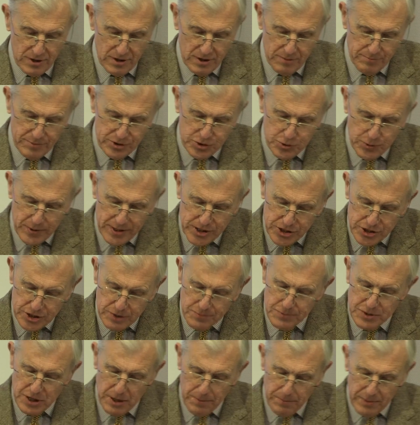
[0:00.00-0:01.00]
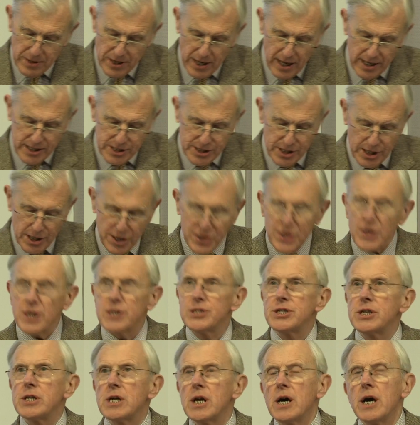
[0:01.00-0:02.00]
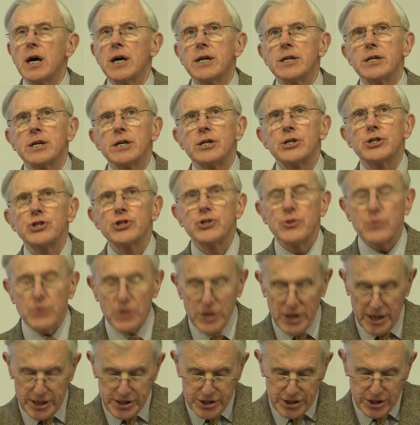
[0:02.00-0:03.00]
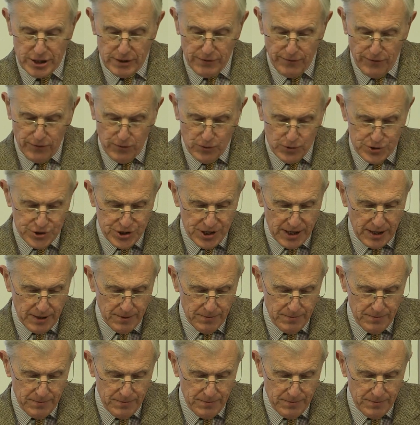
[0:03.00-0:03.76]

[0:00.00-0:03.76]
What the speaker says: between September 1939 and June 1940,